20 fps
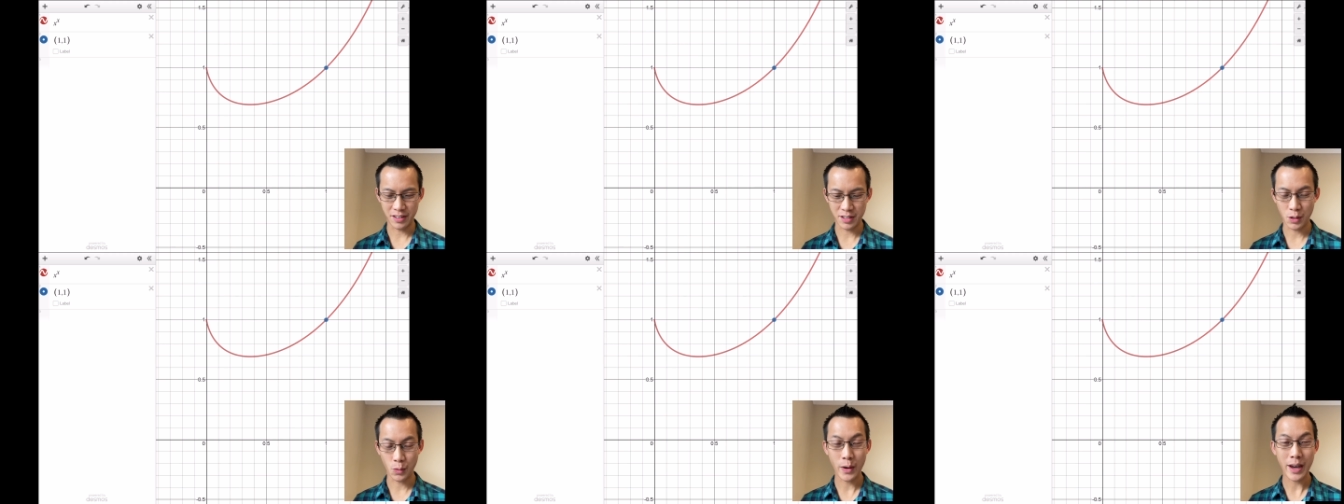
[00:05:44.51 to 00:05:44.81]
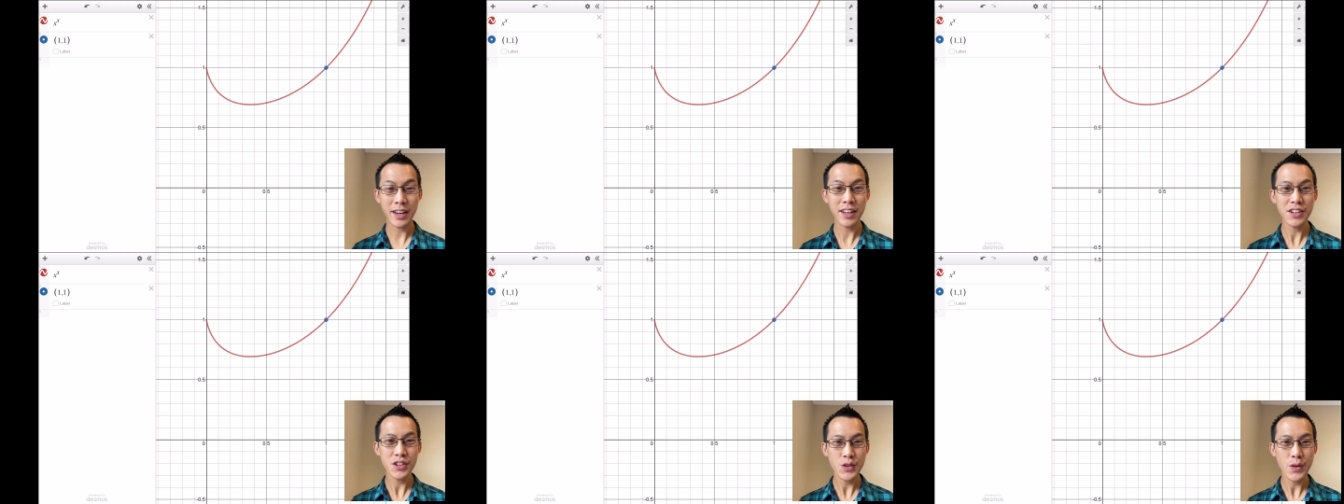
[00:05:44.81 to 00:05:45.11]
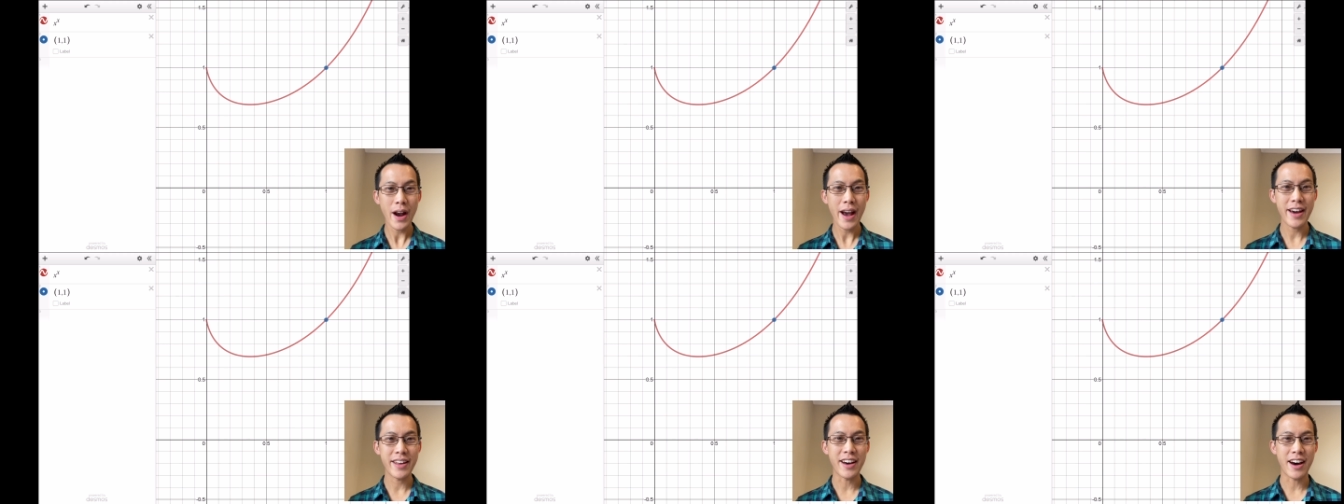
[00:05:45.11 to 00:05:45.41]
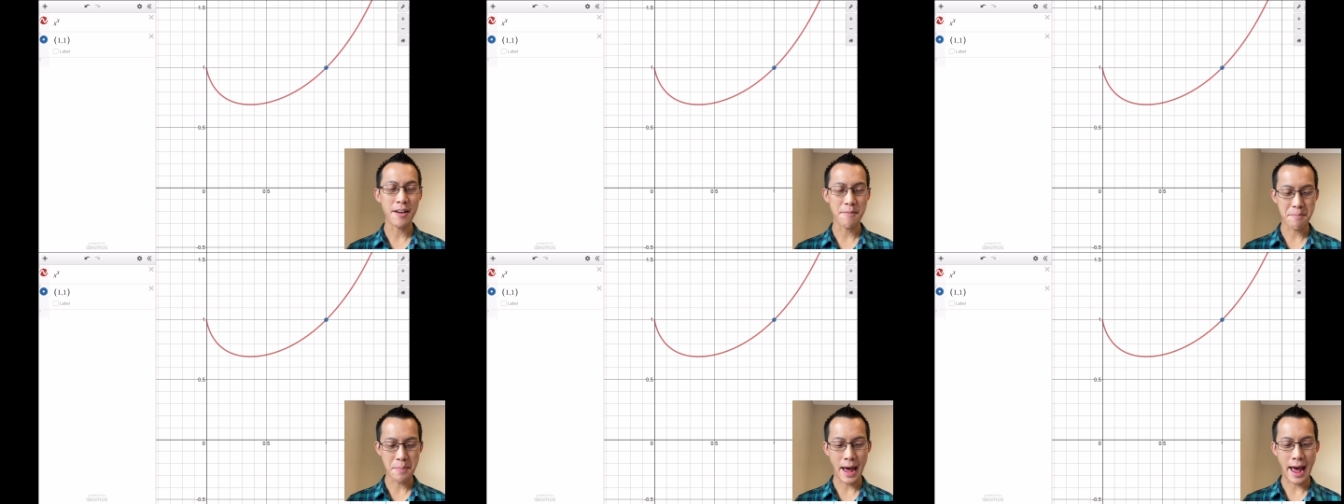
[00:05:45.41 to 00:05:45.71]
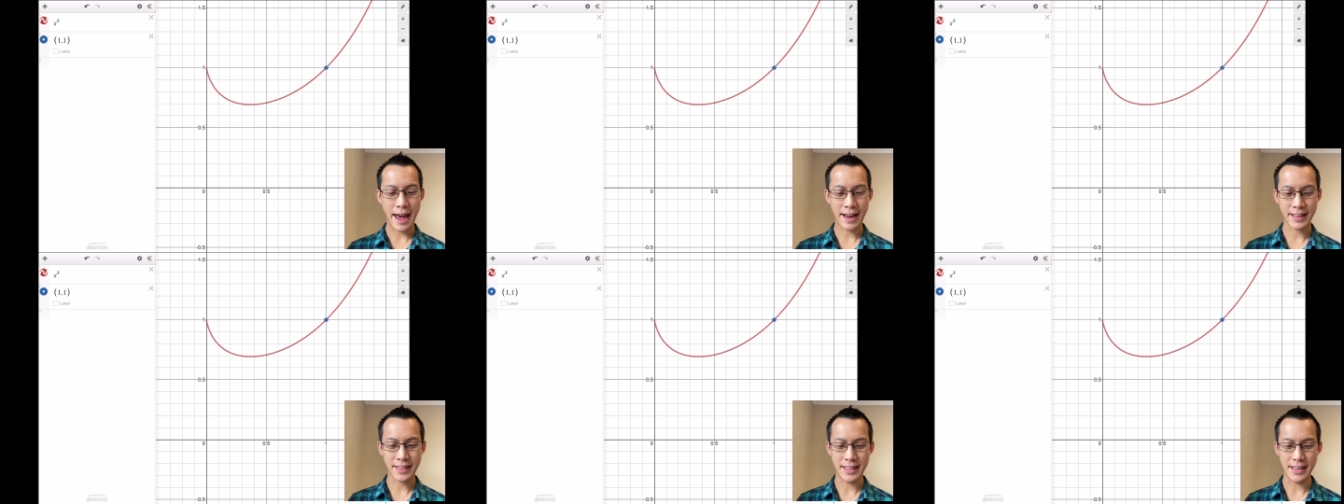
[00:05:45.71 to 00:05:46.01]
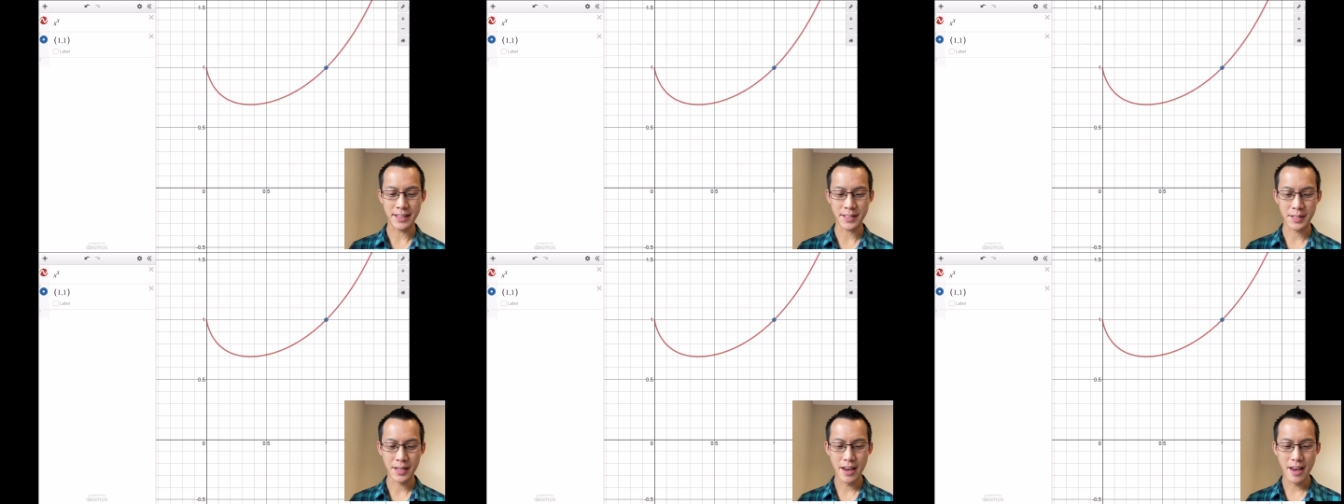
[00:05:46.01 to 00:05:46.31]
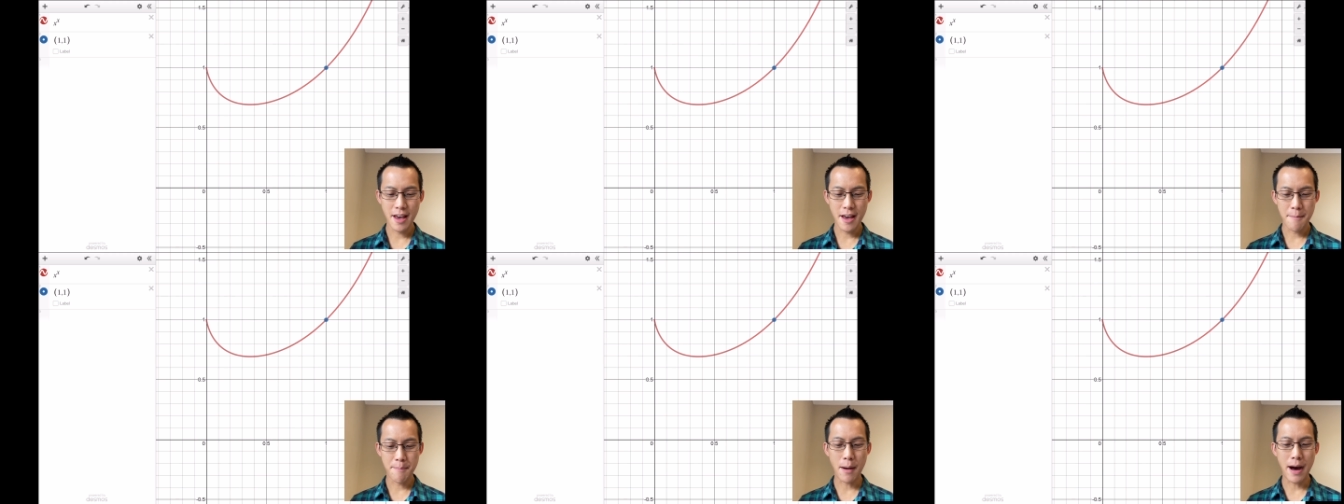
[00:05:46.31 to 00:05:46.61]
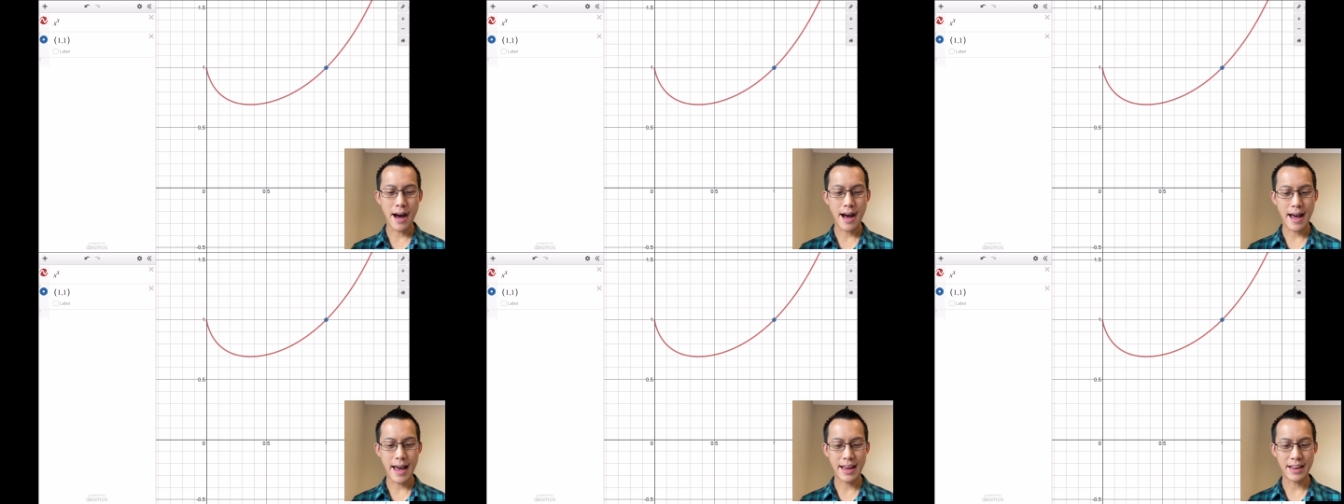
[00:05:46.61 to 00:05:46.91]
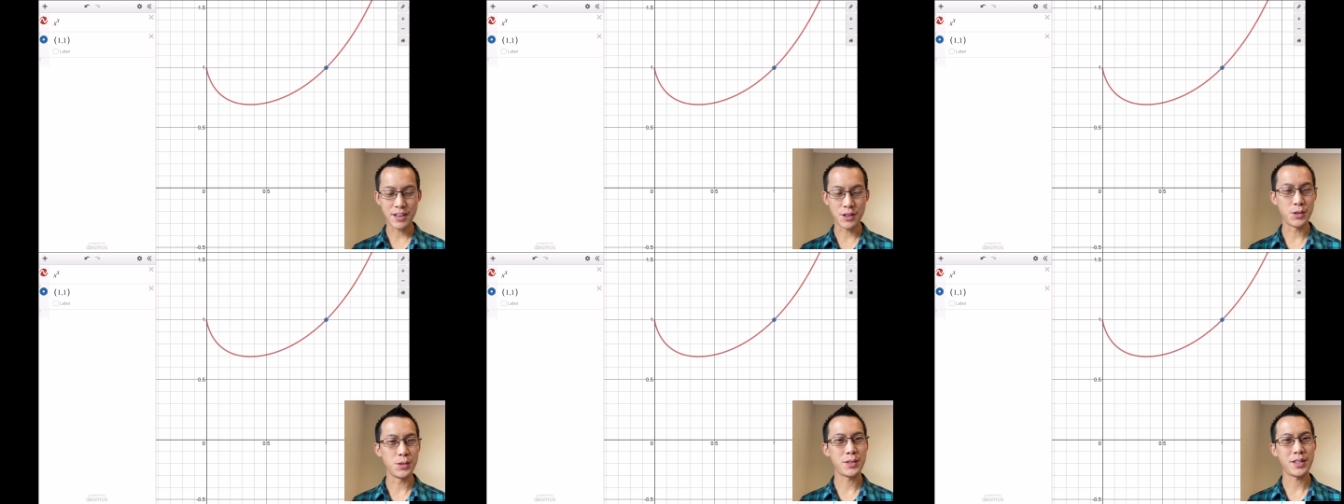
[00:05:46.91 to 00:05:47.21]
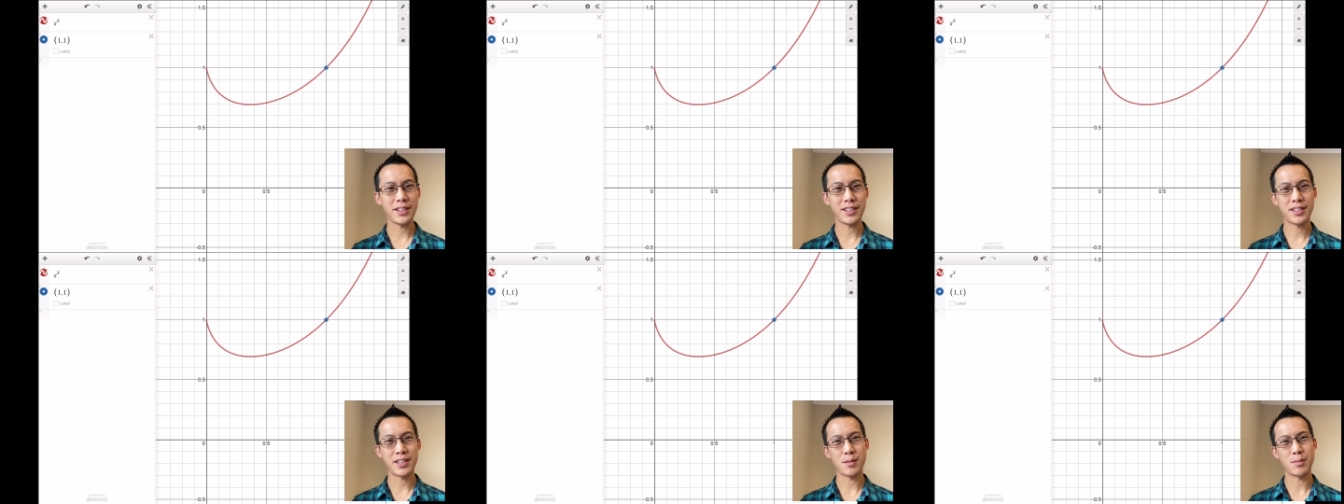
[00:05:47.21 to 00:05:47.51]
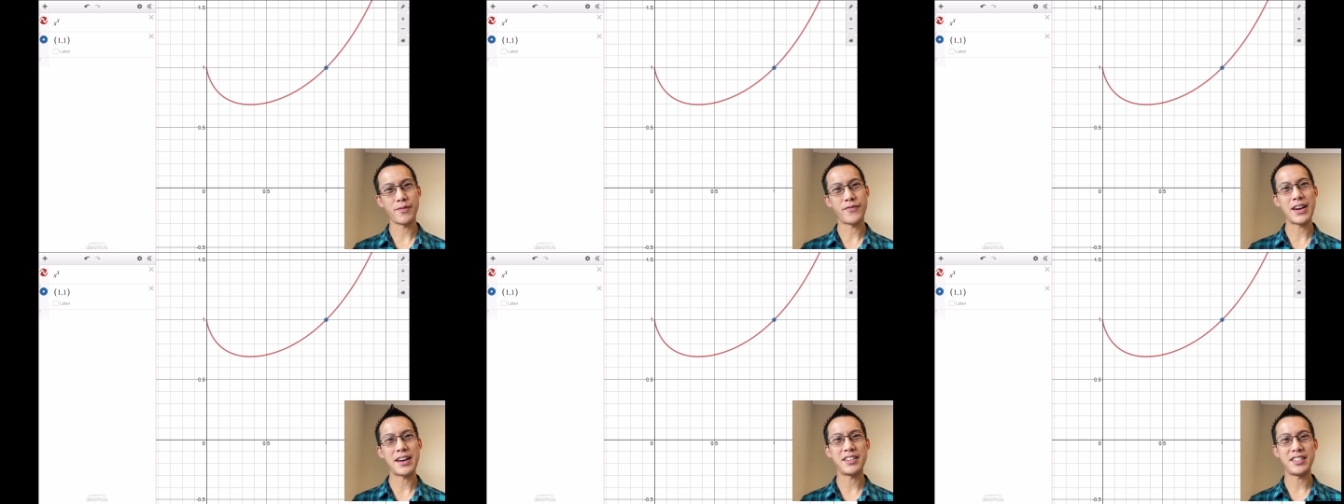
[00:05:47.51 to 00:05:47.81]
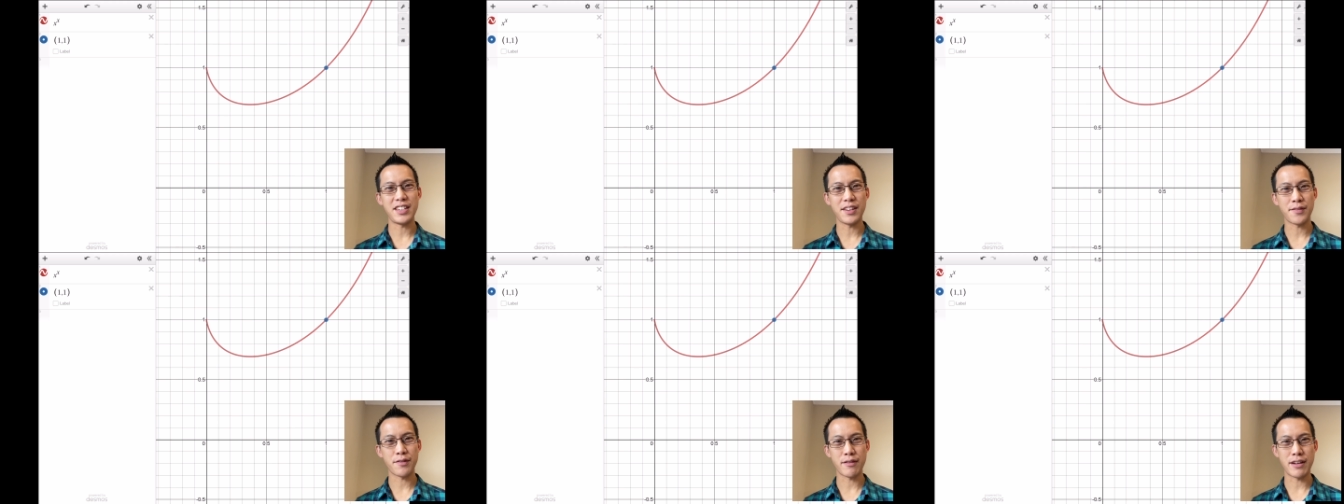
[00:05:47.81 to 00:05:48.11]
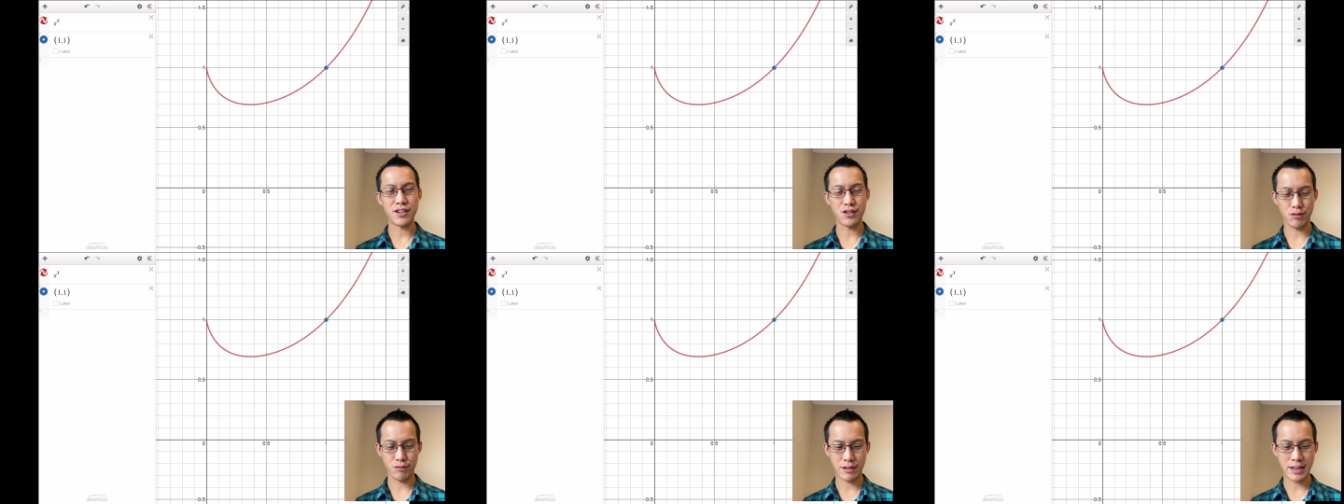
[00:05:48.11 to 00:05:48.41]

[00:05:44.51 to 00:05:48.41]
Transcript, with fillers: So we're going to try and unpack this by using some of our differential